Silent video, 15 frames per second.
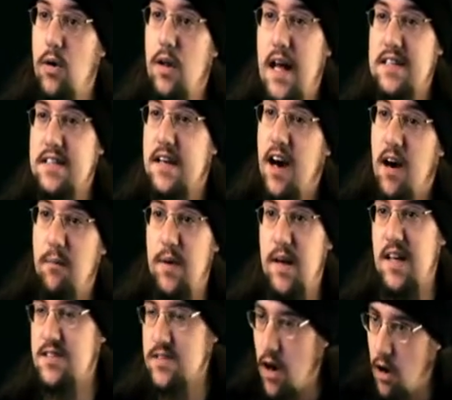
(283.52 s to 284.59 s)
Our goal as a
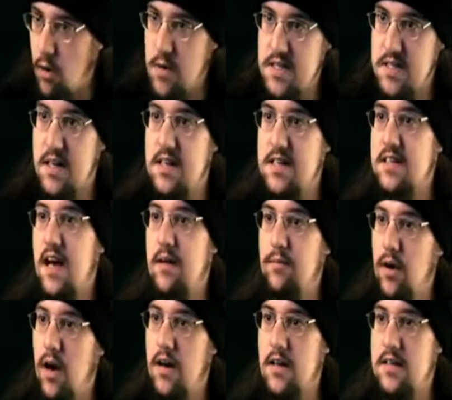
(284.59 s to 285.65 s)
company is always to
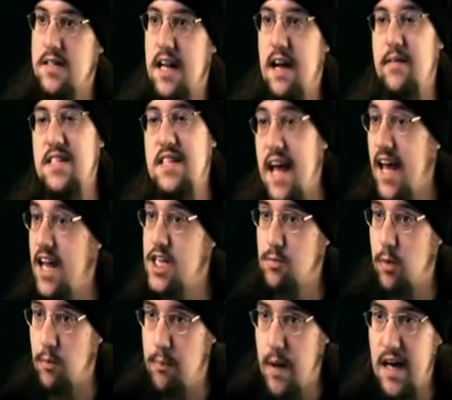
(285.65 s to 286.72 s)
design products that have a
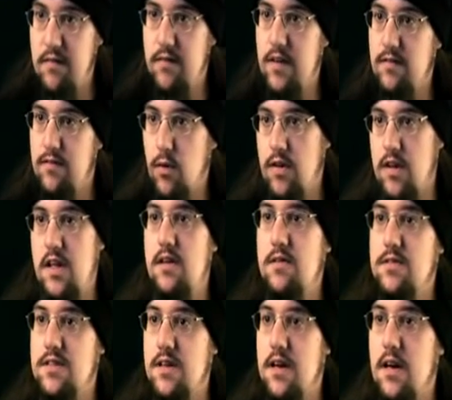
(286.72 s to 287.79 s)
tangible benefit for the
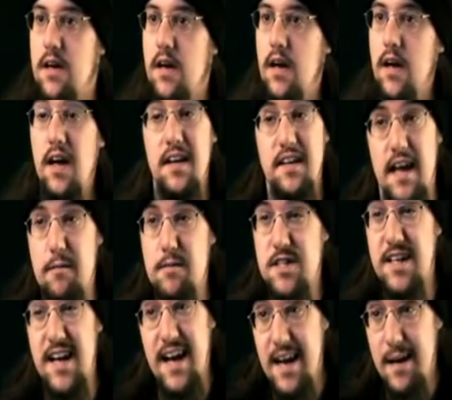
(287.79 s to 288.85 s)
user.
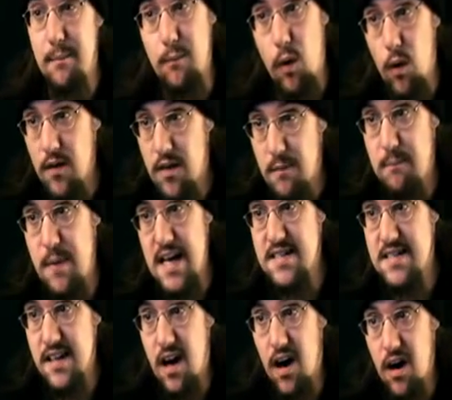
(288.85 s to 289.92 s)
Gamers today need more than
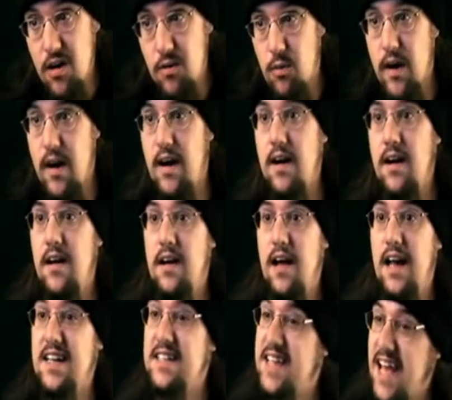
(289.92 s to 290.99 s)
basic hardware,
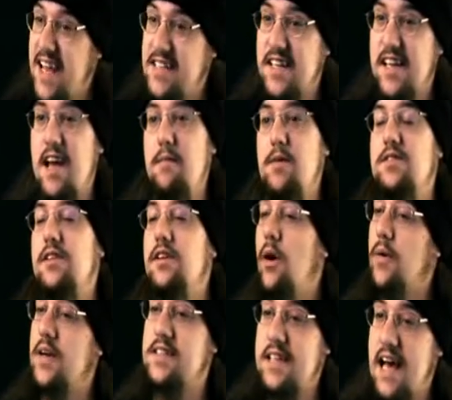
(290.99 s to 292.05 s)
and it takes a gamer to
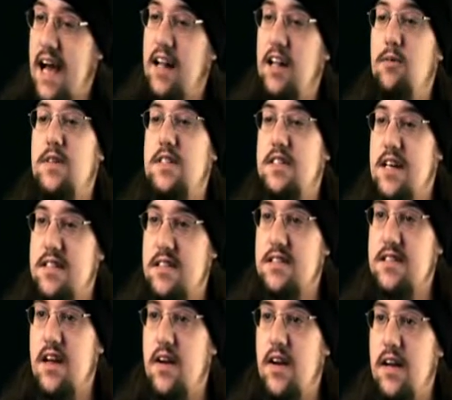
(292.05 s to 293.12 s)
know exactly what's
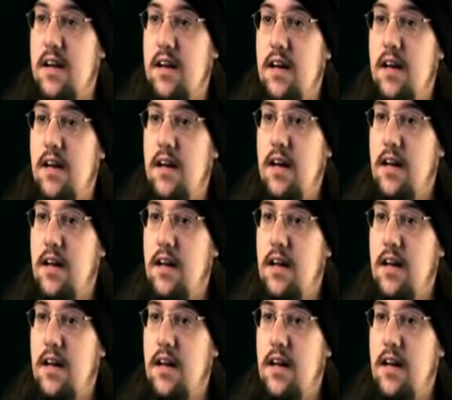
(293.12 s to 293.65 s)
necessary.